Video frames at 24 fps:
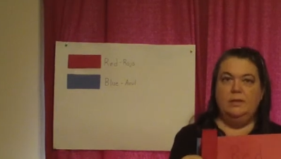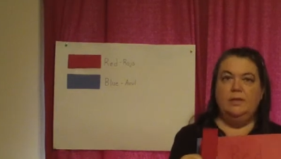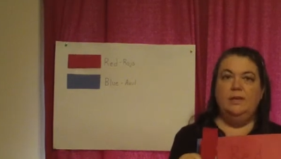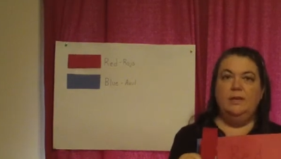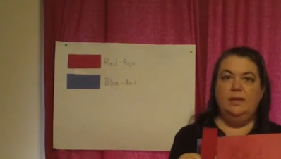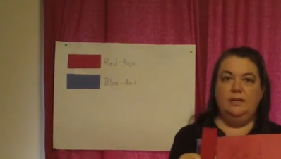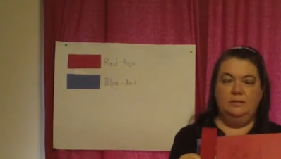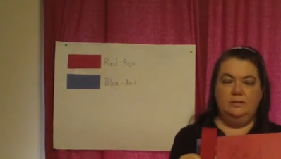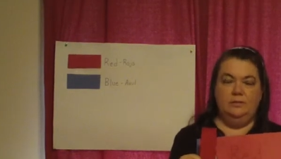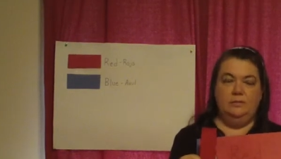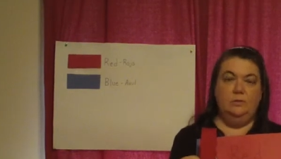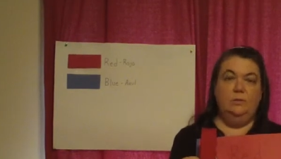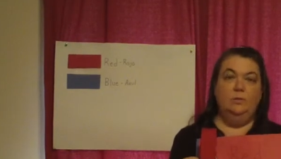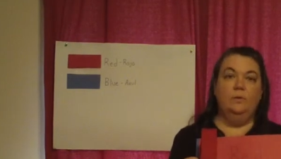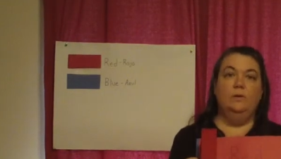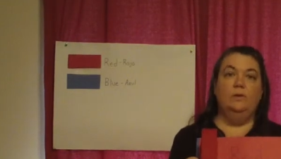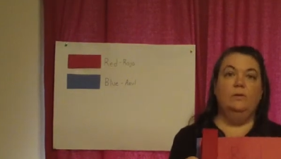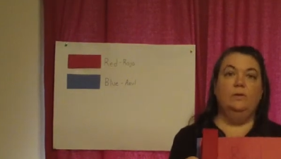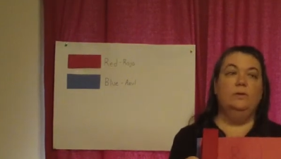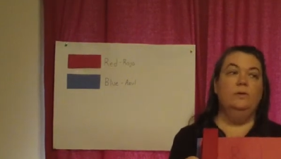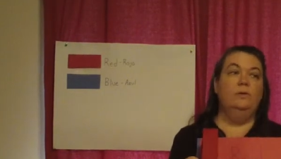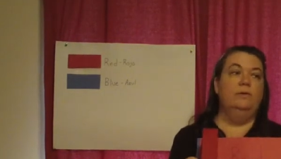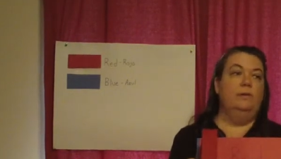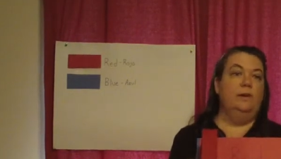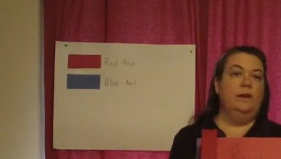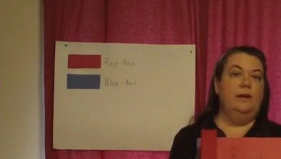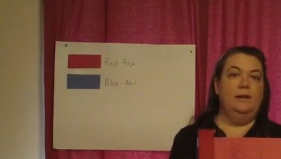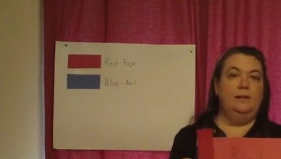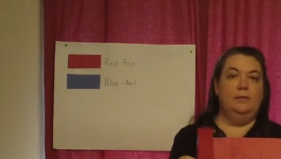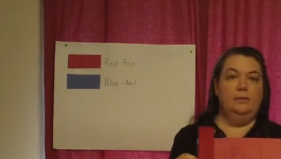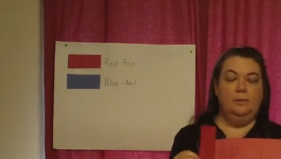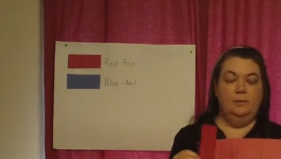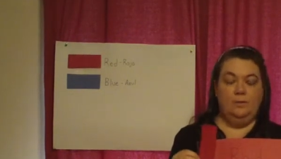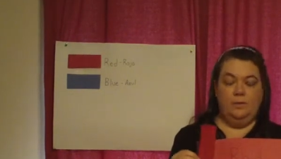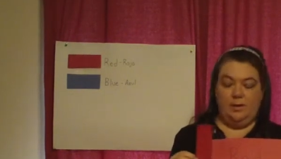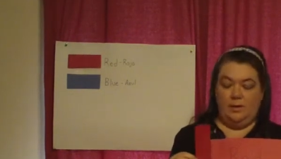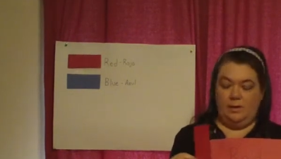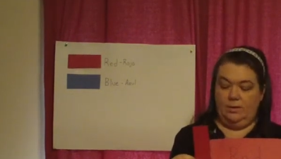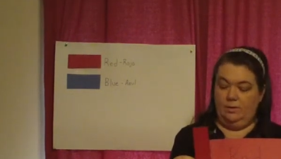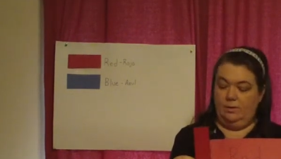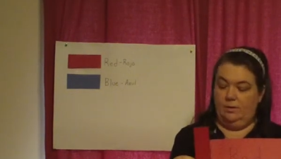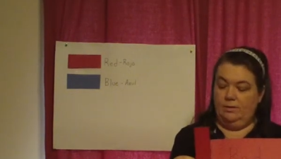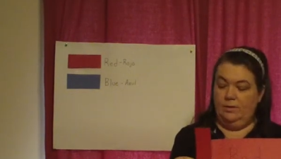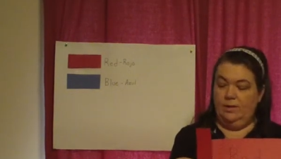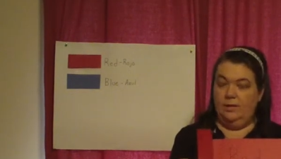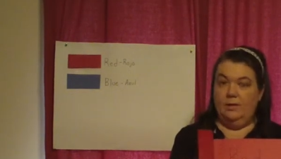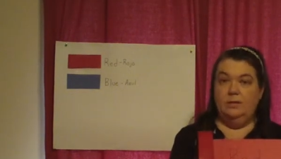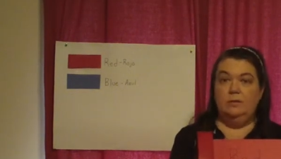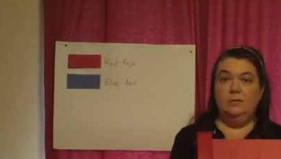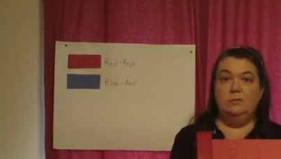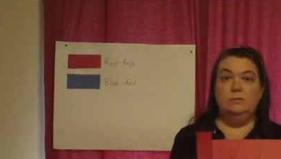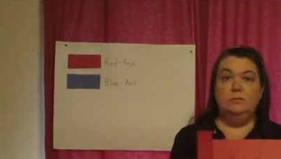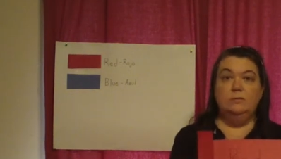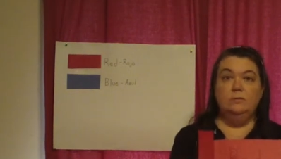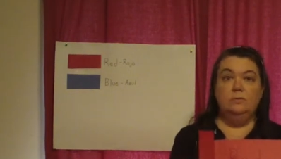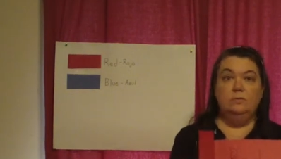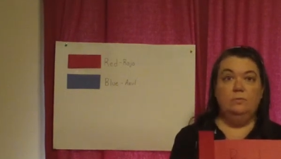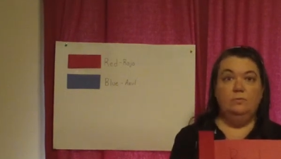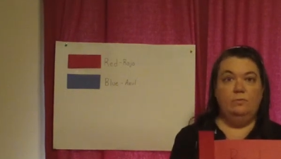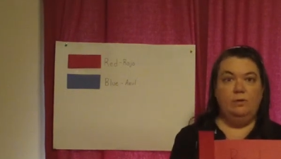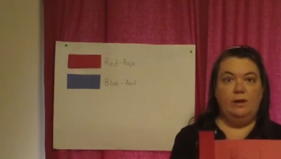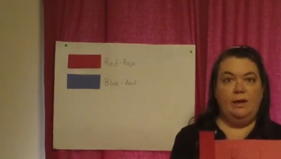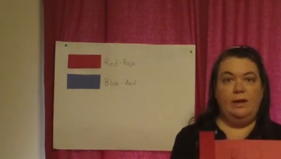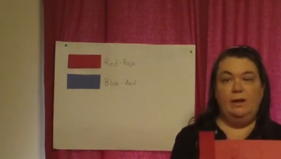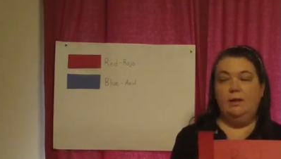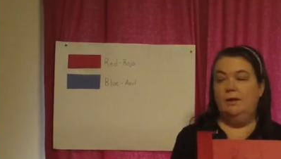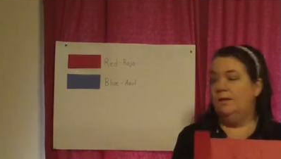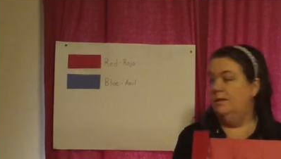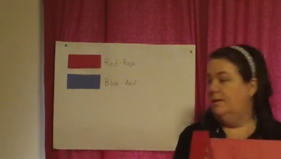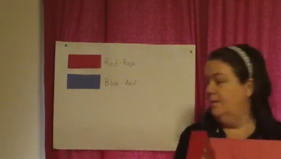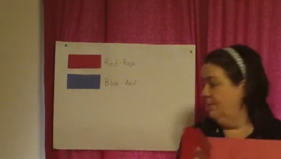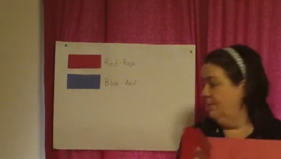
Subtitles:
Yes, you are correct. The color is red.